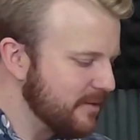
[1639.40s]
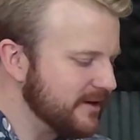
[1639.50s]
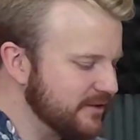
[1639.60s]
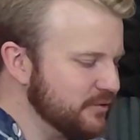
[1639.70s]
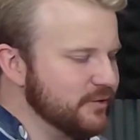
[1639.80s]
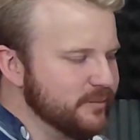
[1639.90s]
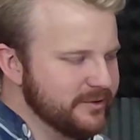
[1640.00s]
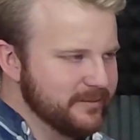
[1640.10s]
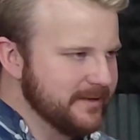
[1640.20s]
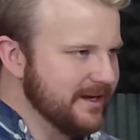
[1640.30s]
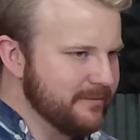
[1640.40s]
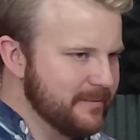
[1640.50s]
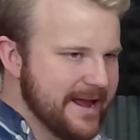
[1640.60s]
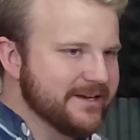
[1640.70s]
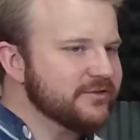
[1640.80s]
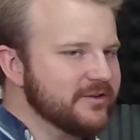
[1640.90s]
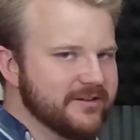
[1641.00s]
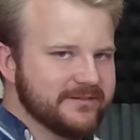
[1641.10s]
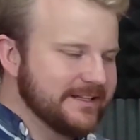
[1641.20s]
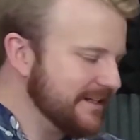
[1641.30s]
on YouTube, you become a master
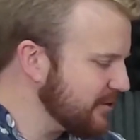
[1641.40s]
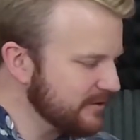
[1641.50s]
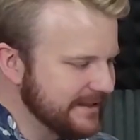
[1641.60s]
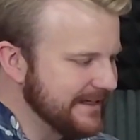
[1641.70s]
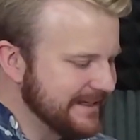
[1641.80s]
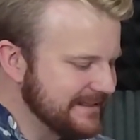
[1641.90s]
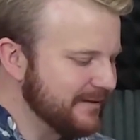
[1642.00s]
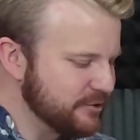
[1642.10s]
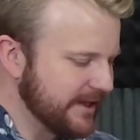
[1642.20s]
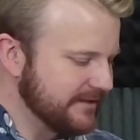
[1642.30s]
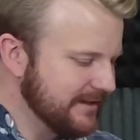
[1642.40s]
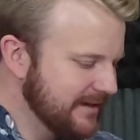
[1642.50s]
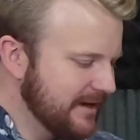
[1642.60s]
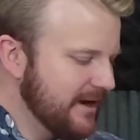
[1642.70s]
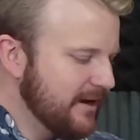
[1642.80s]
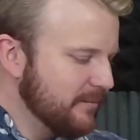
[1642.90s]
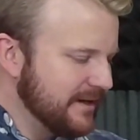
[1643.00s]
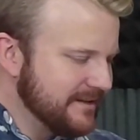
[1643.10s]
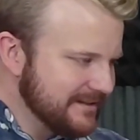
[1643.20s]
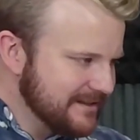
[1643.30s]
of literally any subject. But
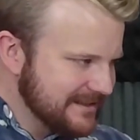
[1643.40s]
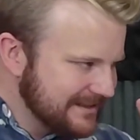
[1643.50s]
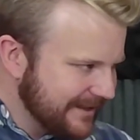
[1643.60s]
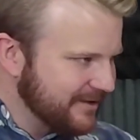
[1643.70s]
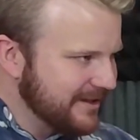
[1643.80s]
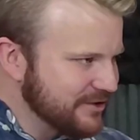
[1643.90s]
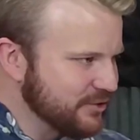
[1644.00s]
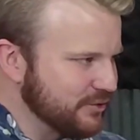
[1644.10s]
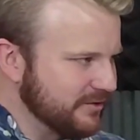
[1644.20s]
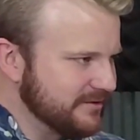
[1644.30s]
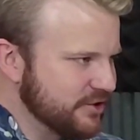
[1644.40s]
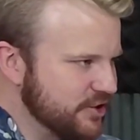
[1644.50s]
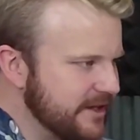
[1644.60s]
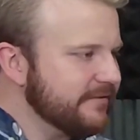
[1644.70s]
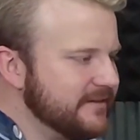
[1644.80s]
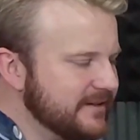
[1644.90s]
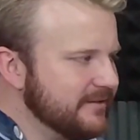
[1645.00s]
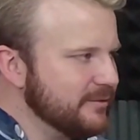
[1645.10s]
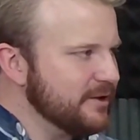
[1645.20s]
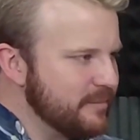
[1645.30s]
I think there's a psychological shift
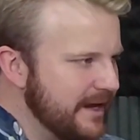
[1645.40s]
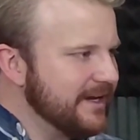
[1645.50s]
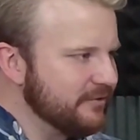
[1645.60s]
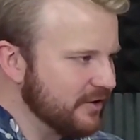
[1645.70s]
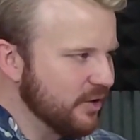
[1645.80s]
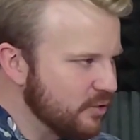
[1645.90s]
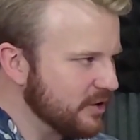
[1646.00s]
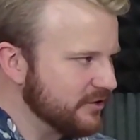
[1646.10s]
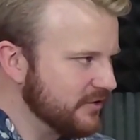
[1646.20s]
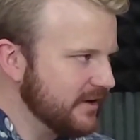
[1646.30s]
when you pay for a course.